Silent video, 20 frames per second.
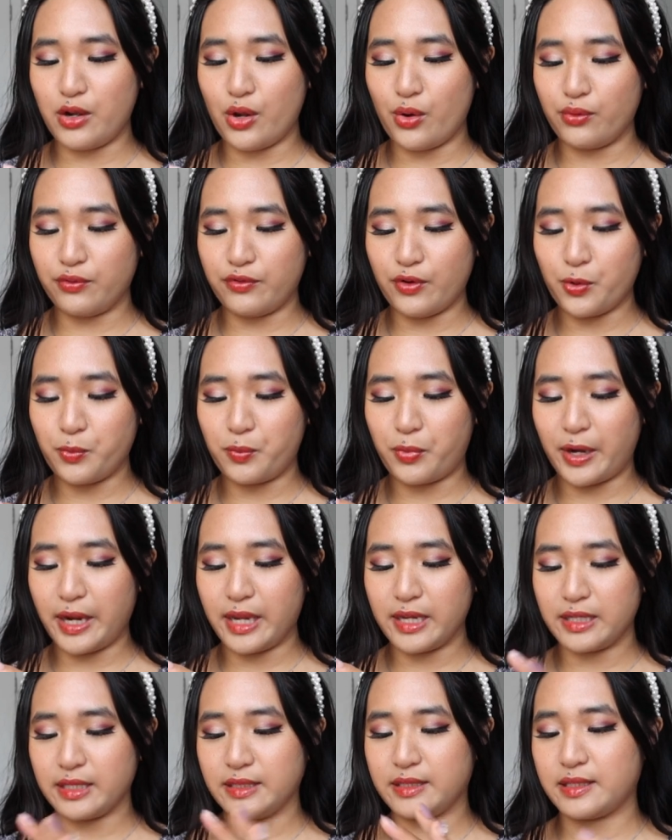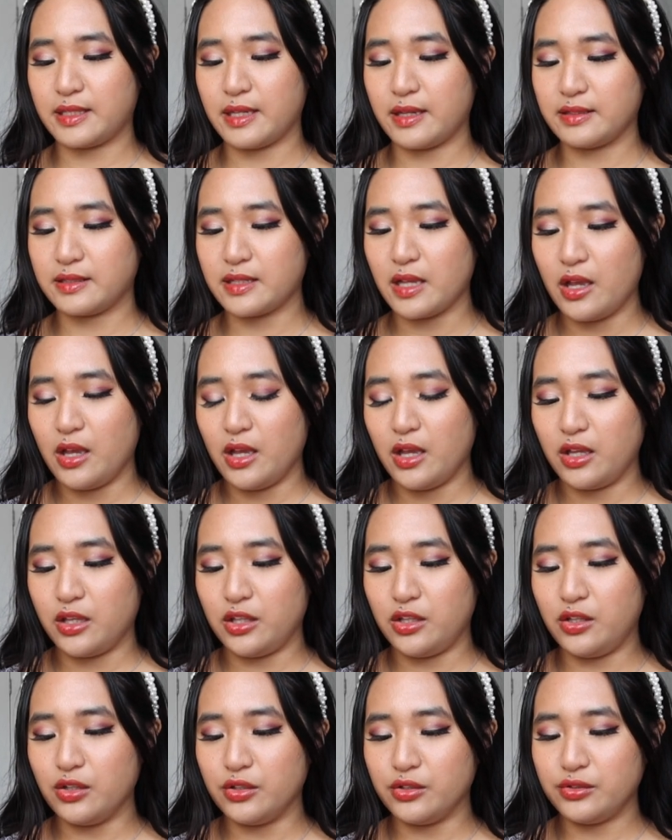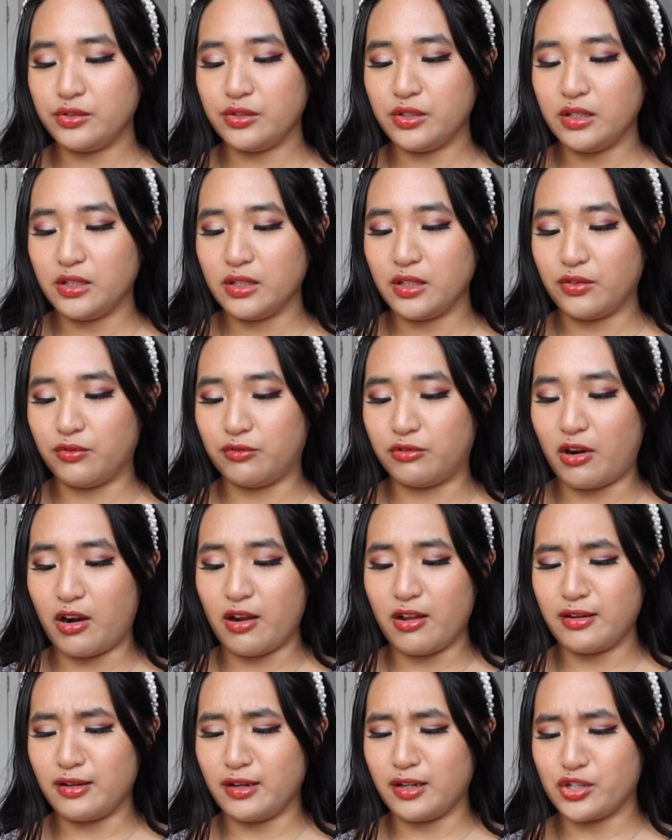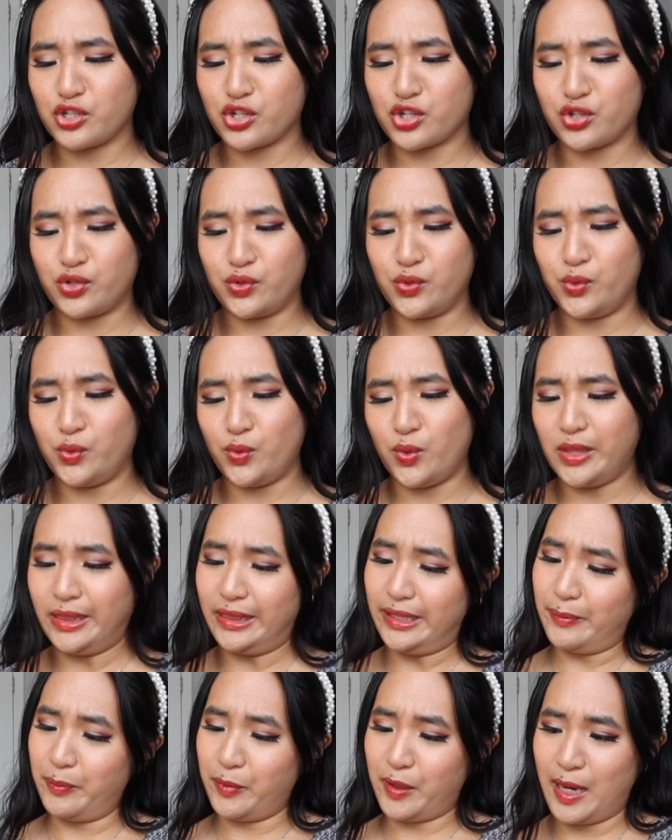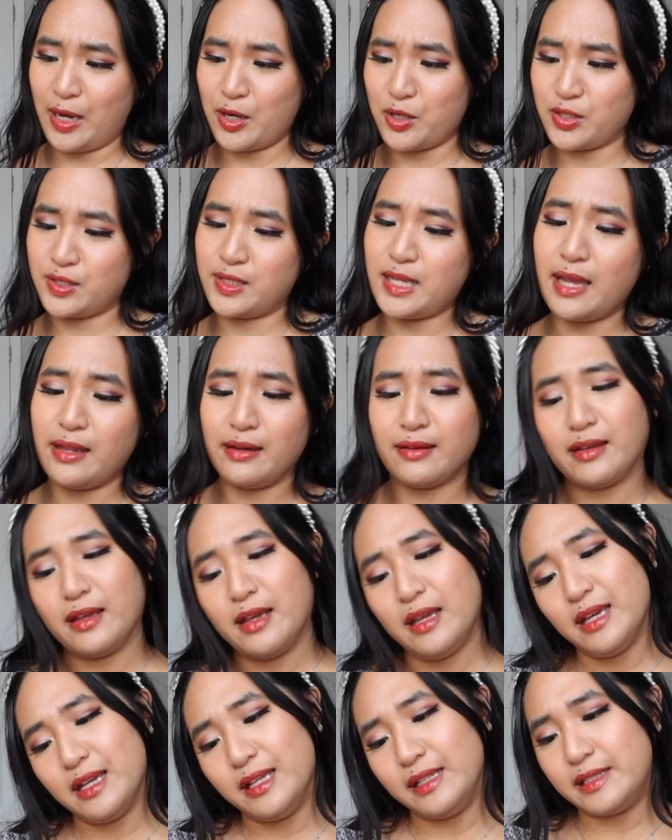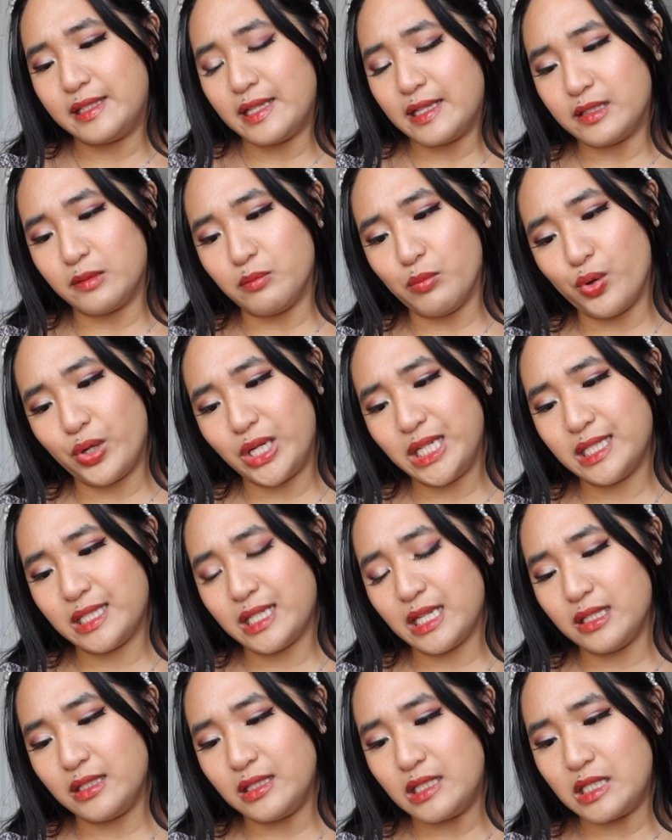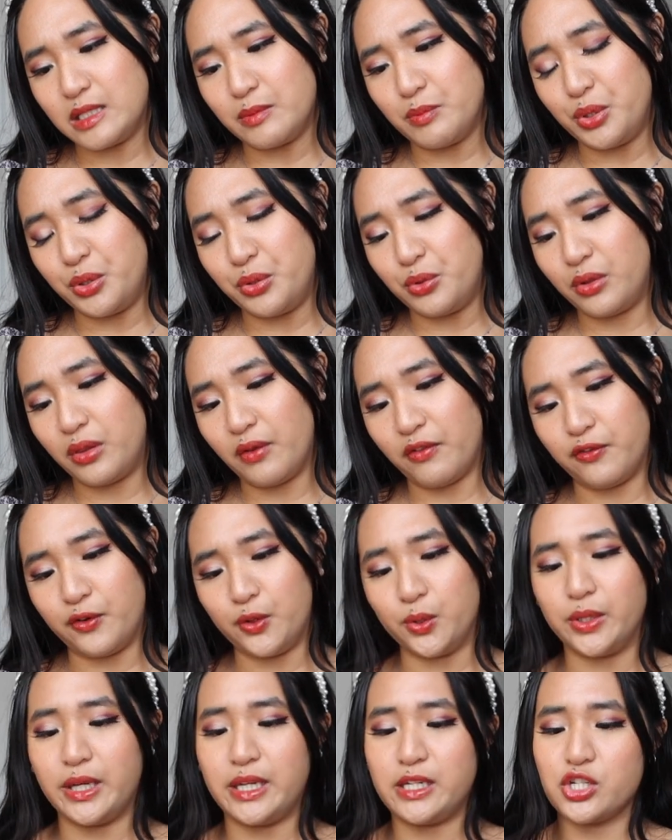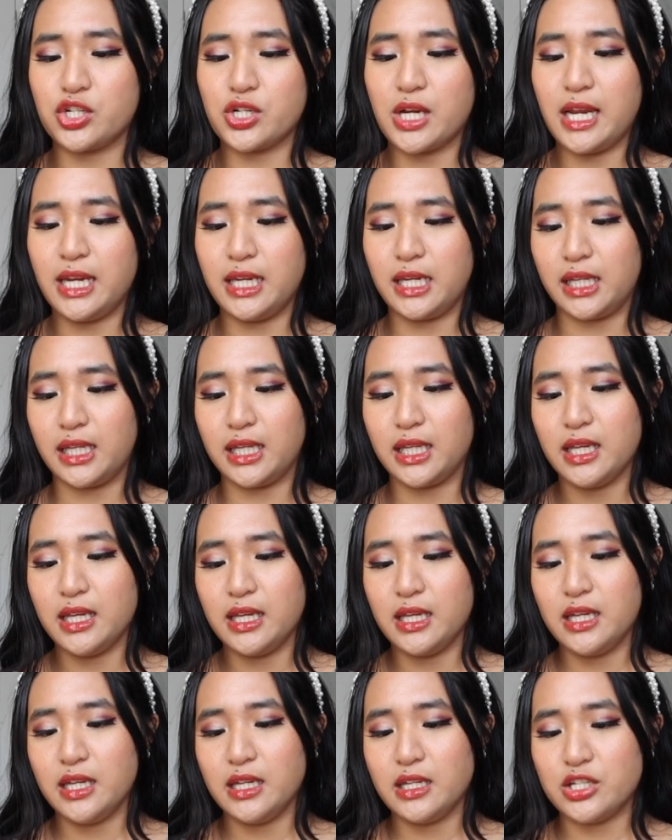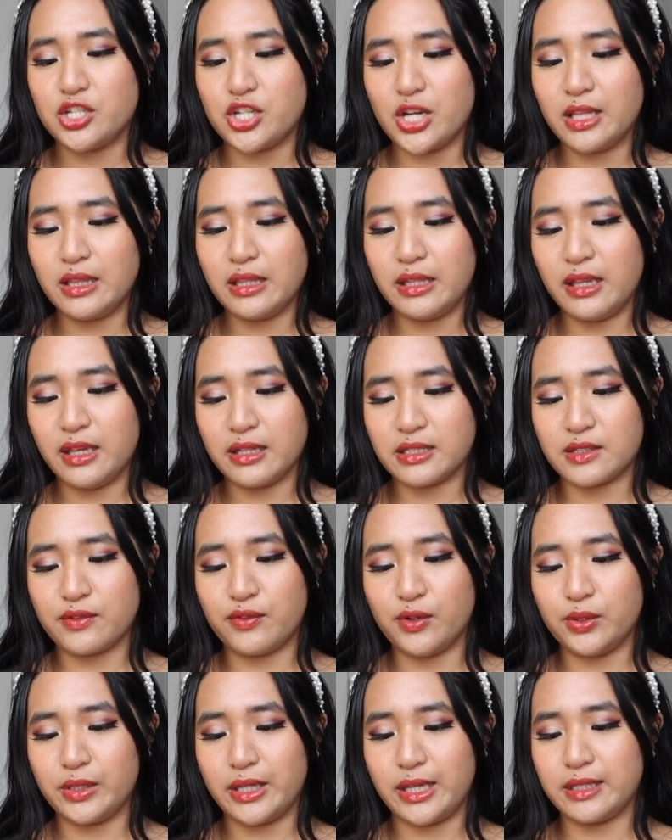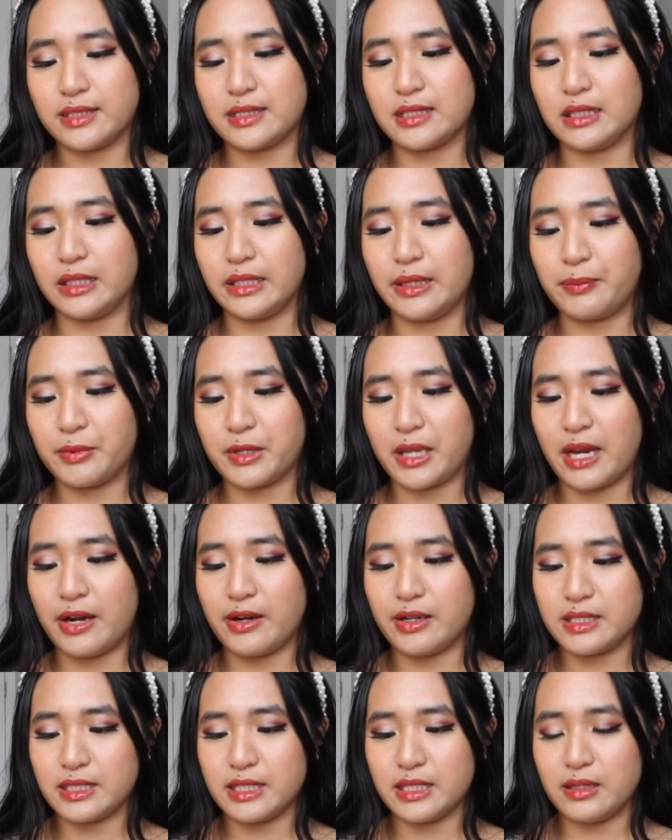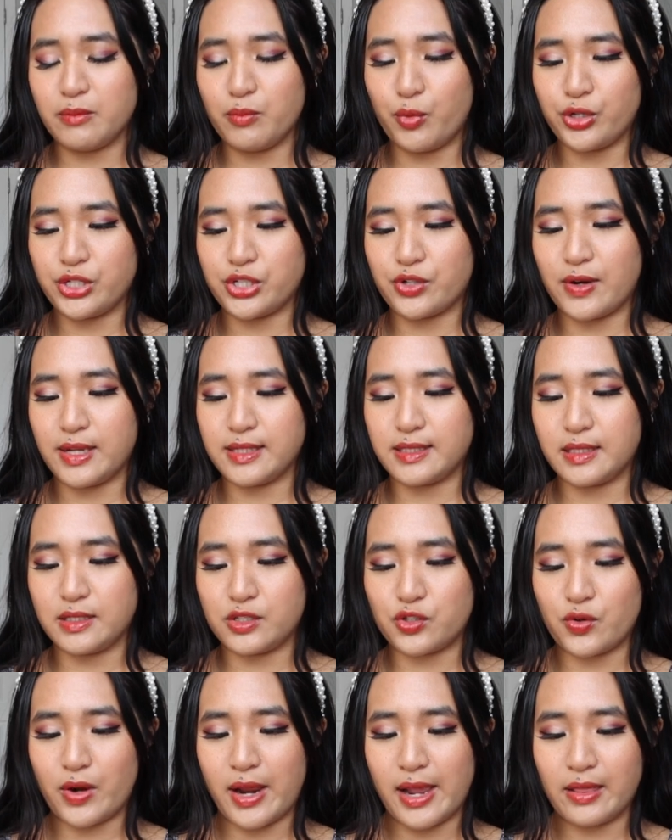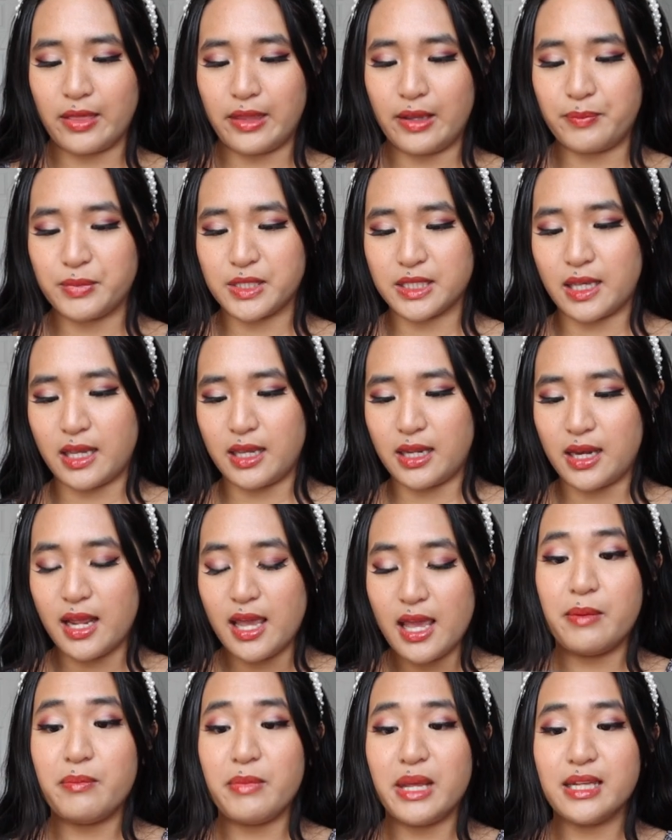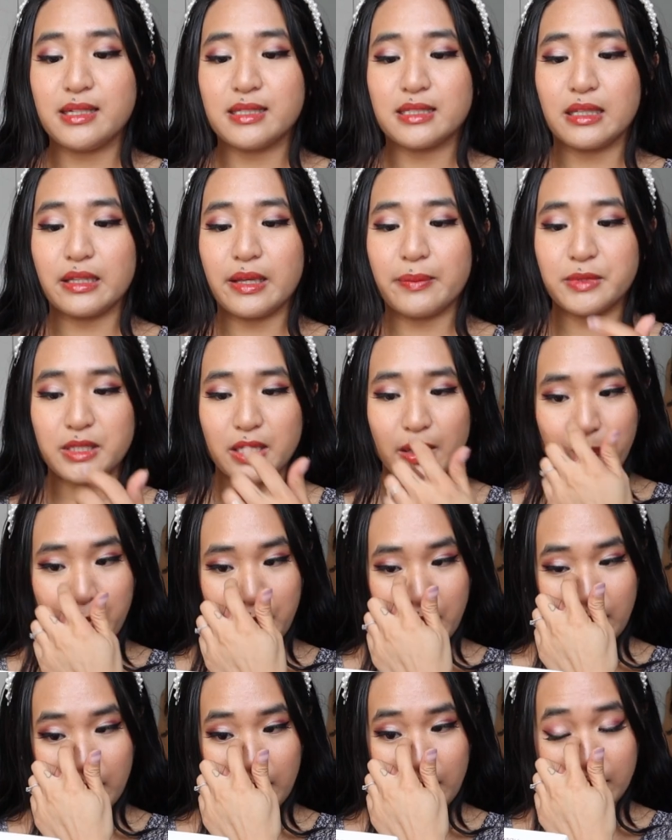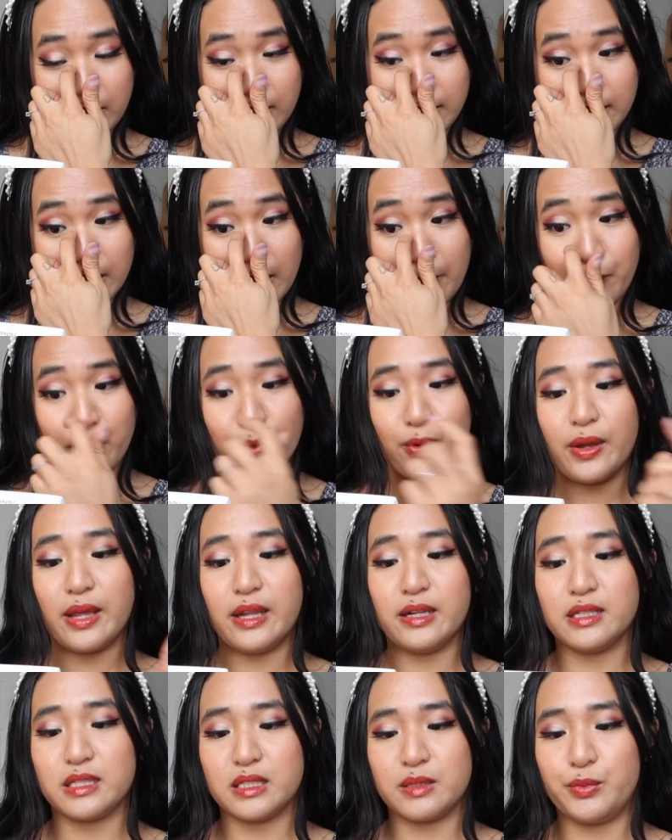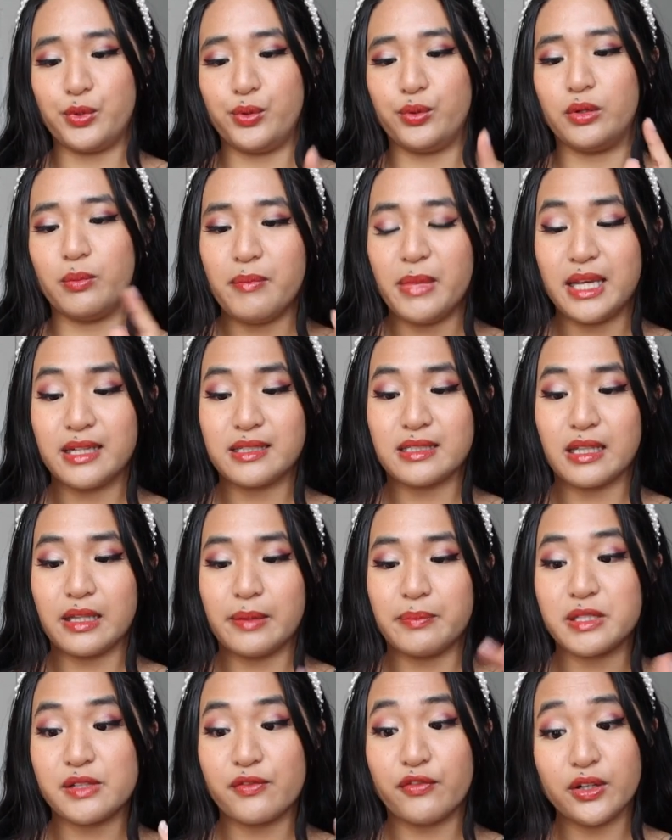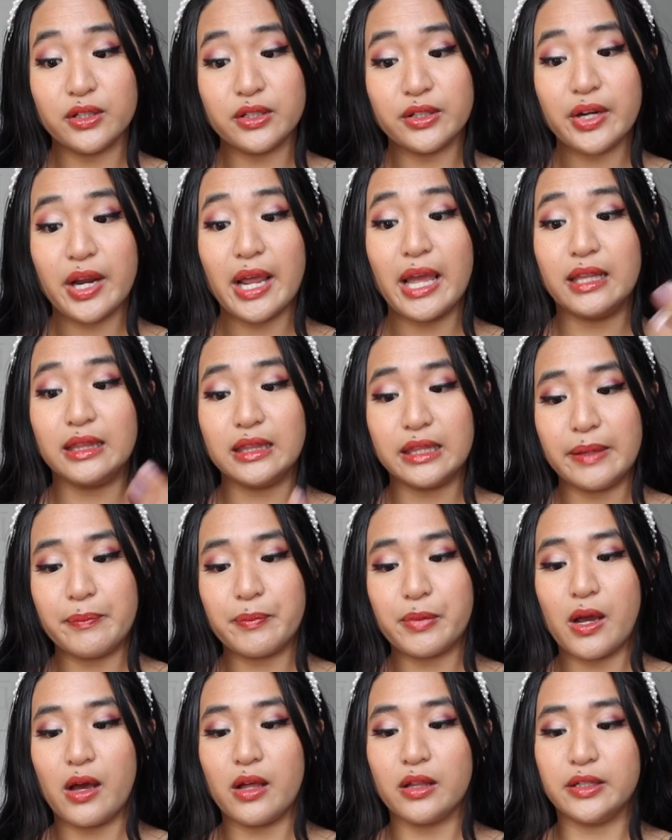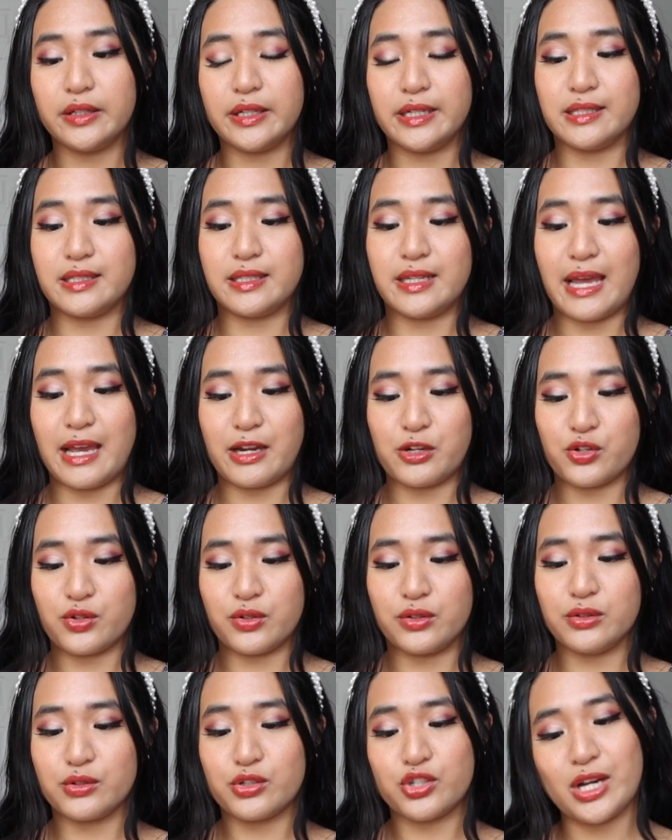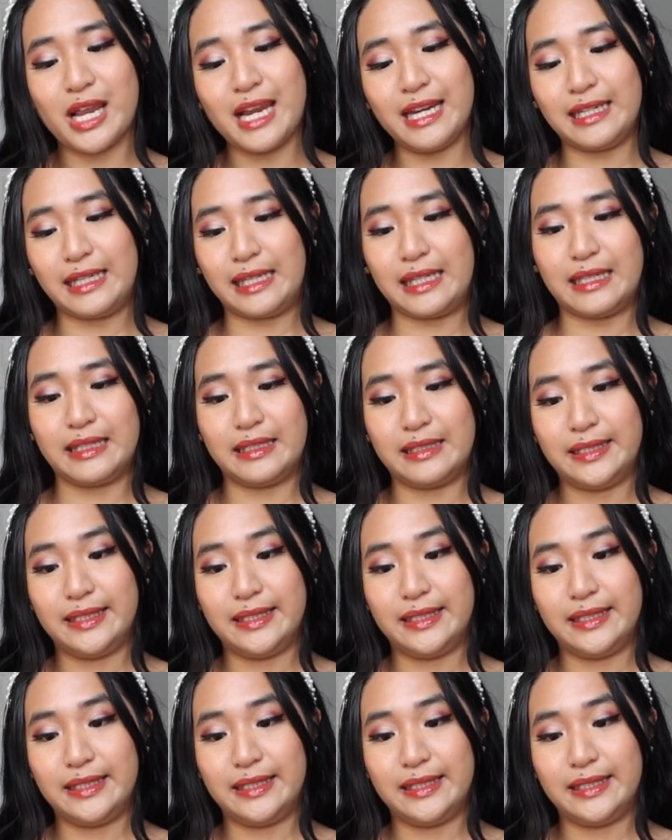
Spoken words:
Novo brand. It says Yun Run Shoe Lip Care Set. It says moist and smooth, full and shiny. Gently exfoliates lip keratin, moisturizes dry lip skin, and makes lips appear supple and smooth. Makes lips fuller and lip color is natural shiny.